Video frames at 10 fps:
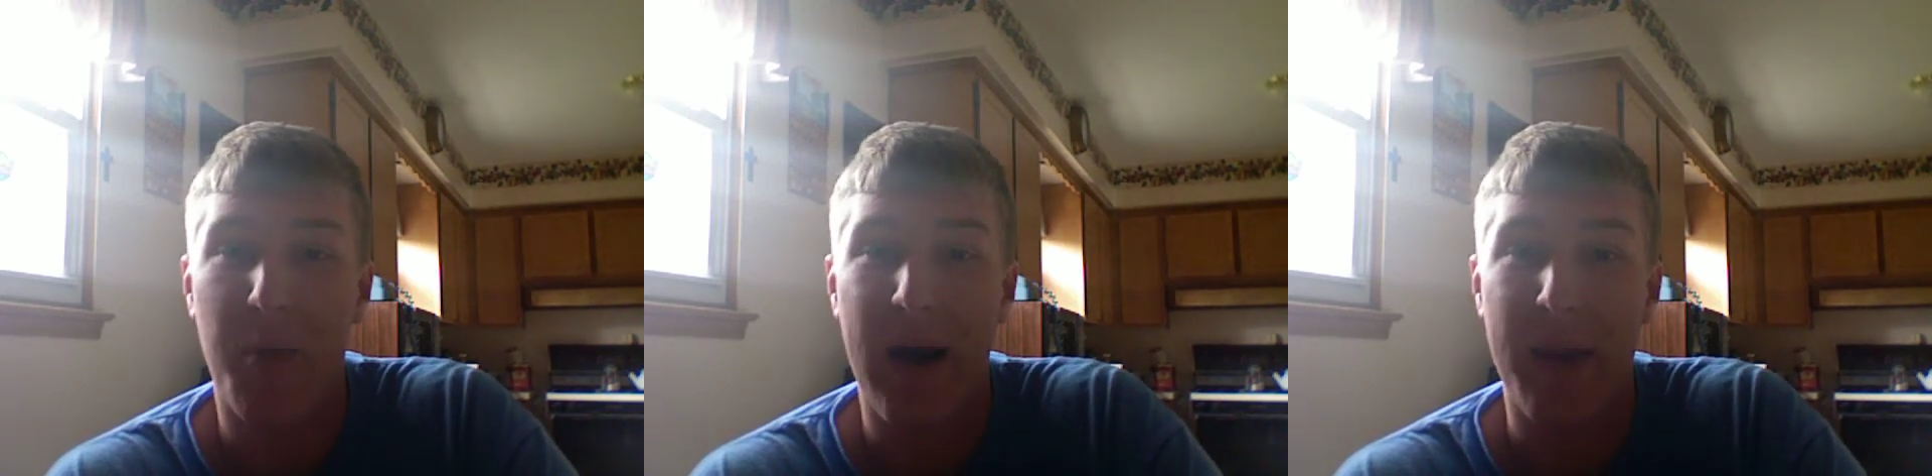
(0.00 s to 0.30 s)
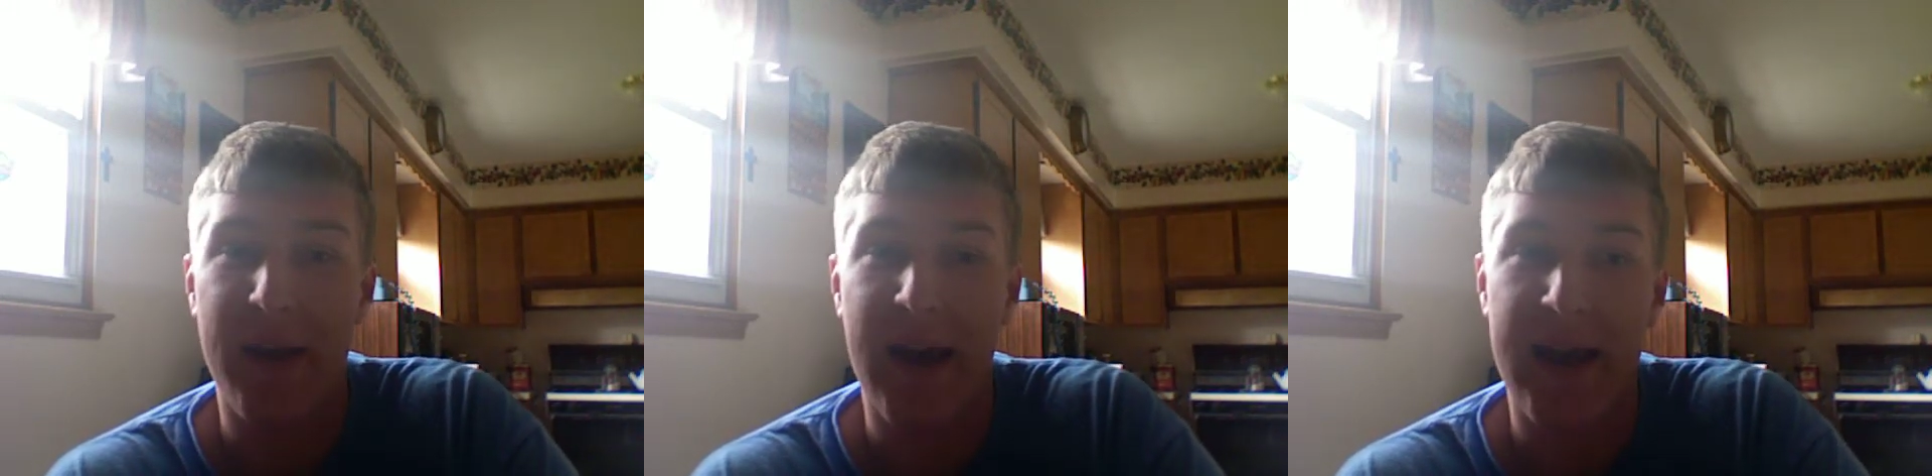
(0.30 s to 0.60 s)

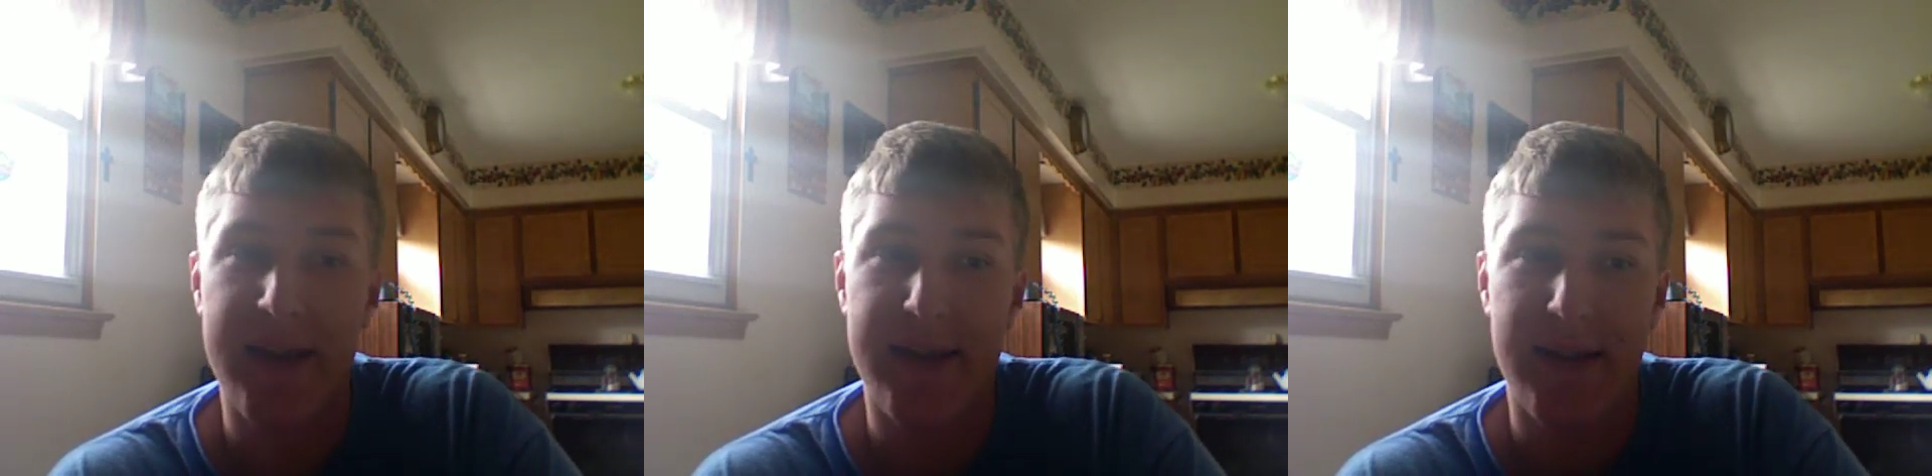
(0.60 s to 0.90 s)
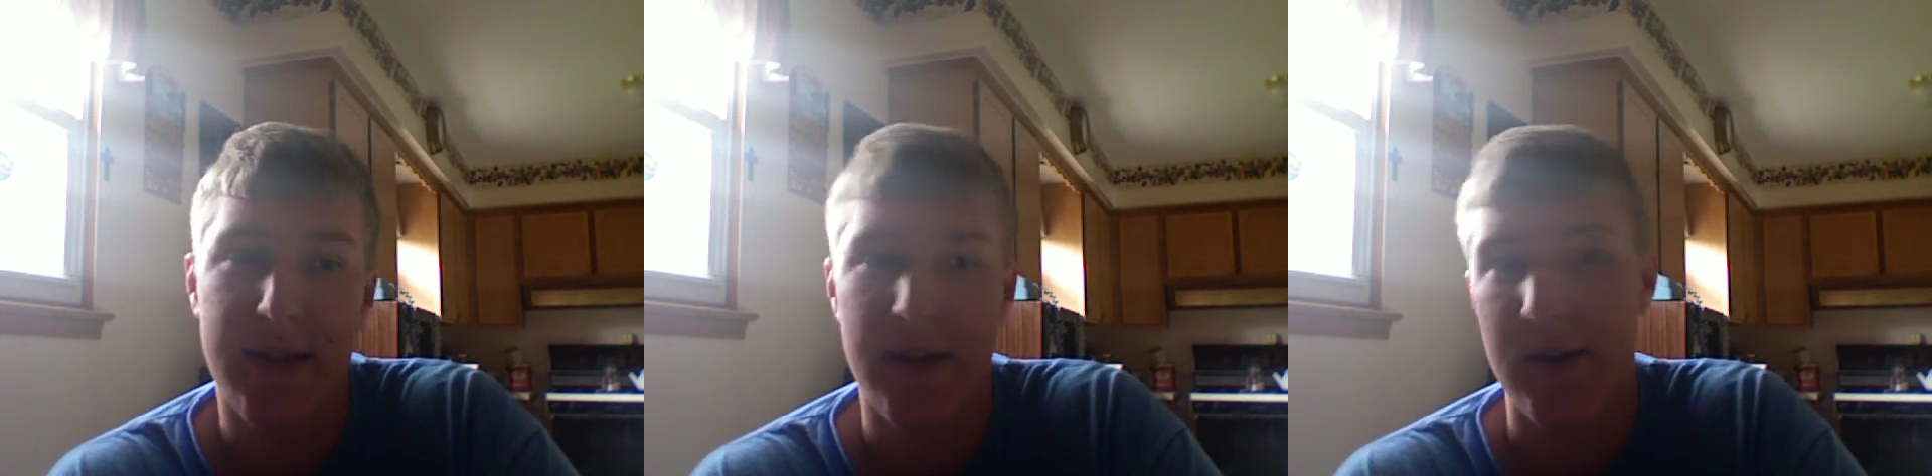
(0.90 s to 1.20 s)
Bobcats.
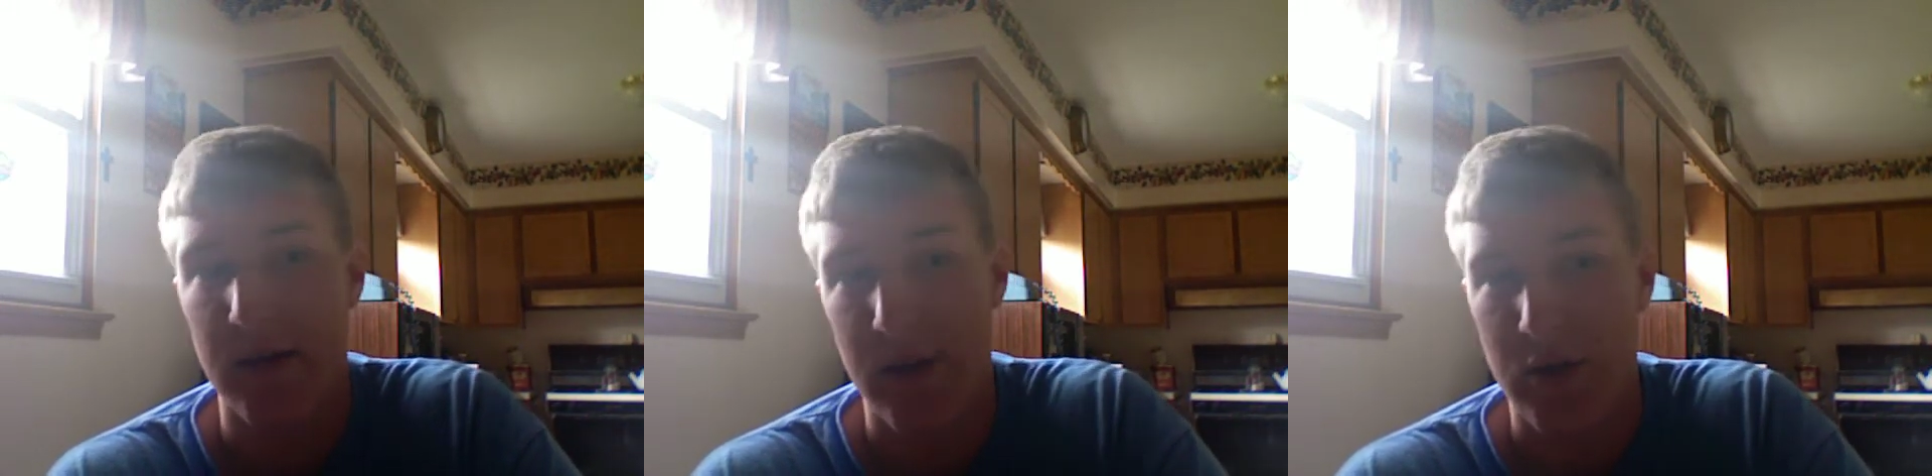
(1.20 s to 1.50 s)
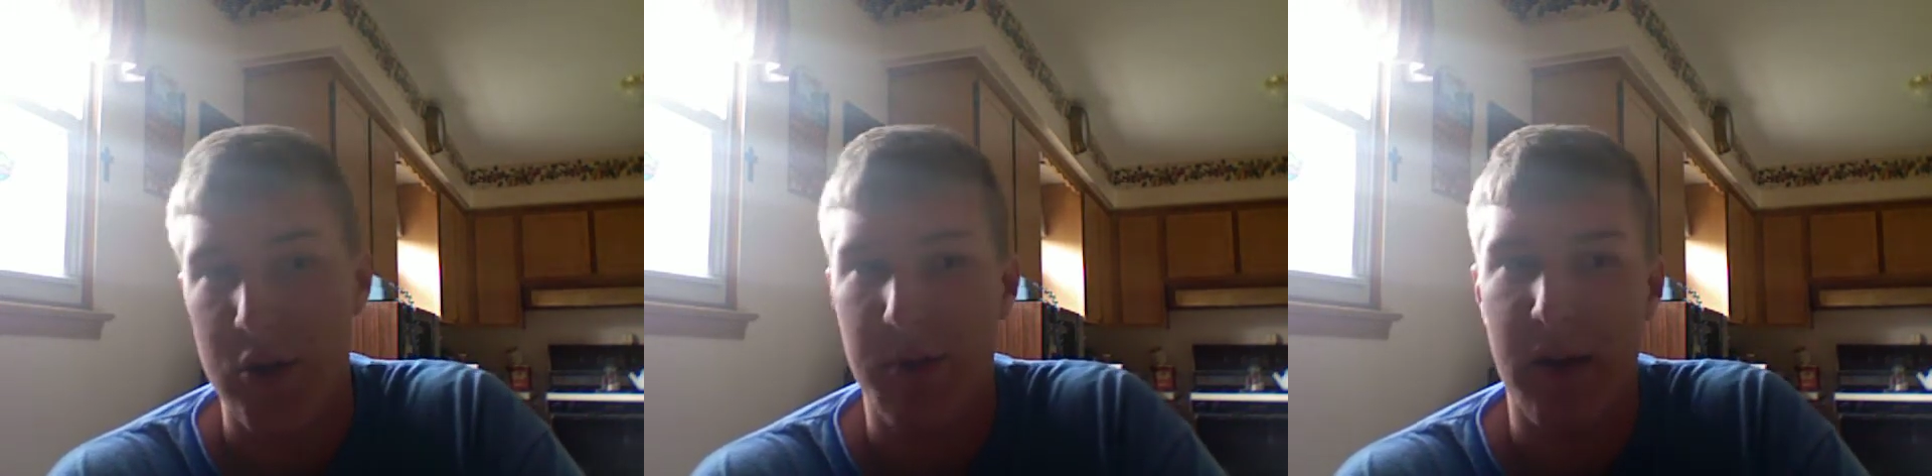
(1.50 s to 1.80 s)

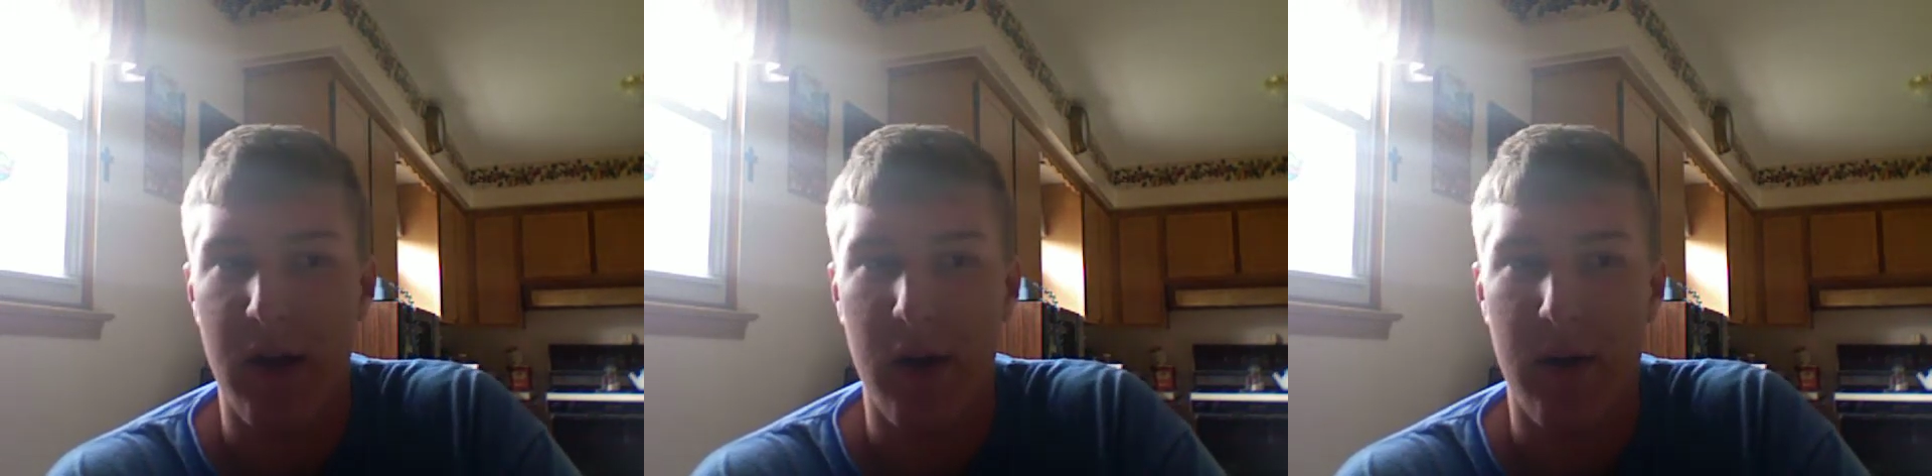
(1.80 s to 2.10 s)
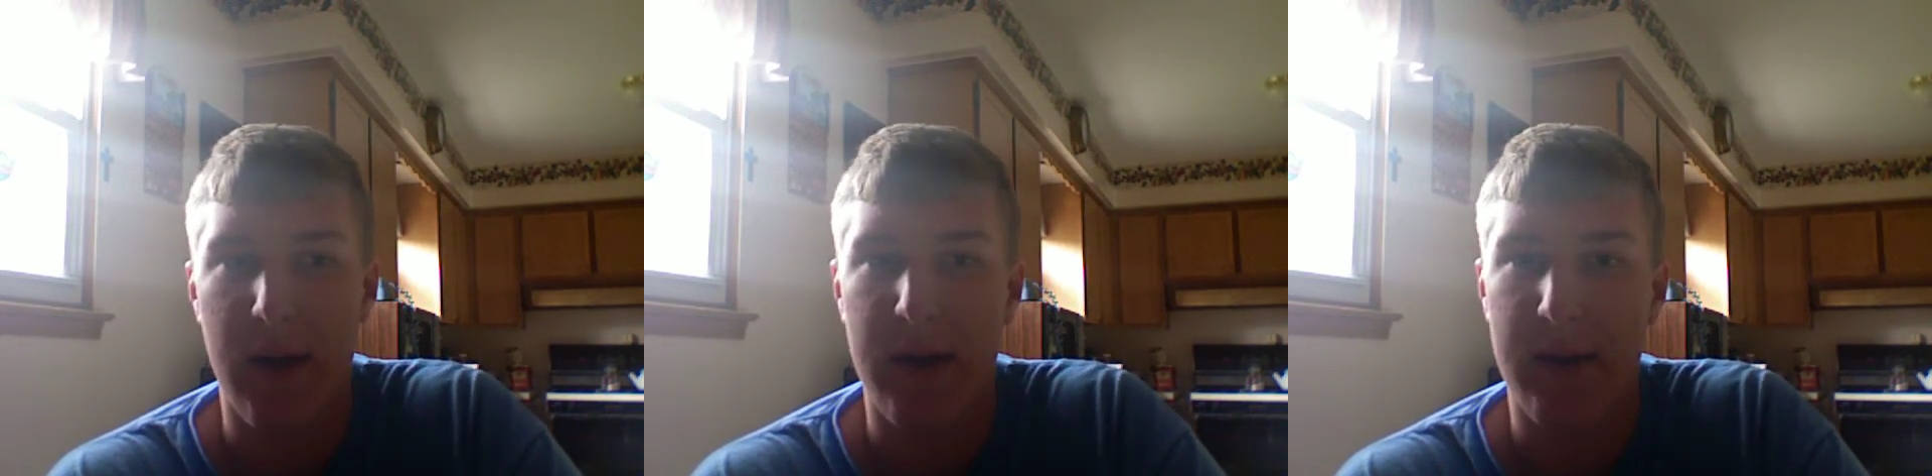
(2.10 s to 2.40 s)
Should be all
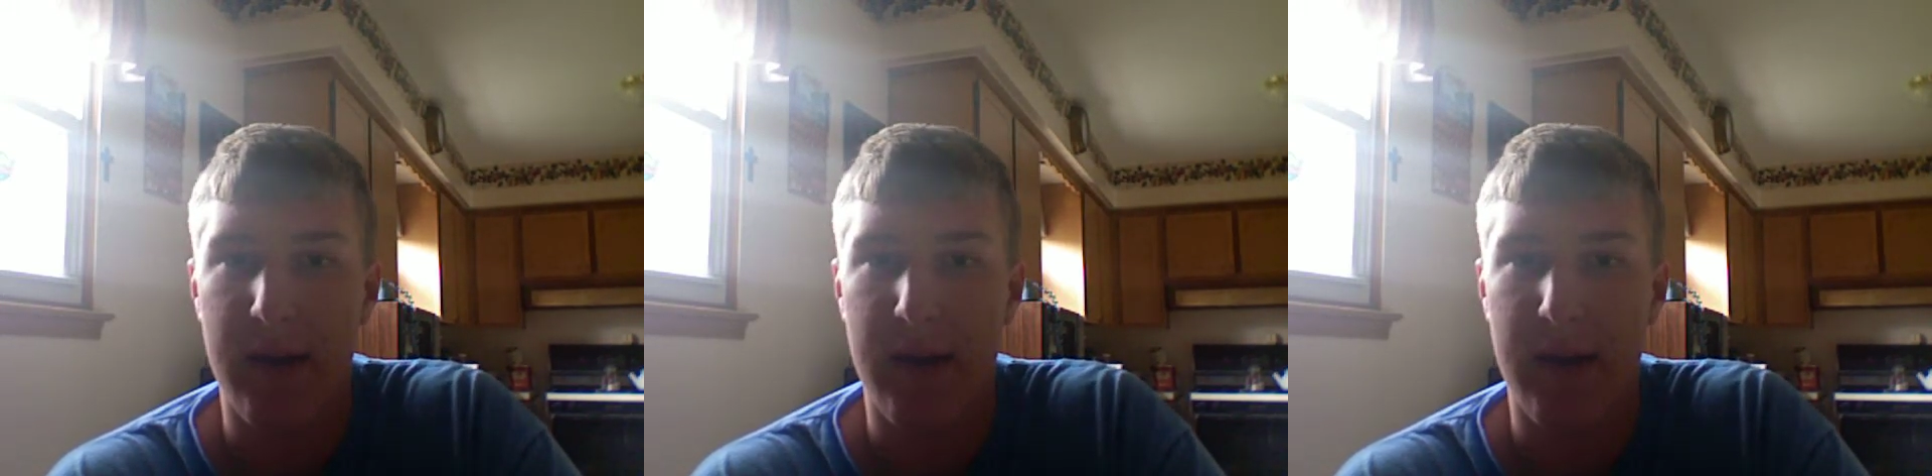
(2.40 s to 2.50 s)
right.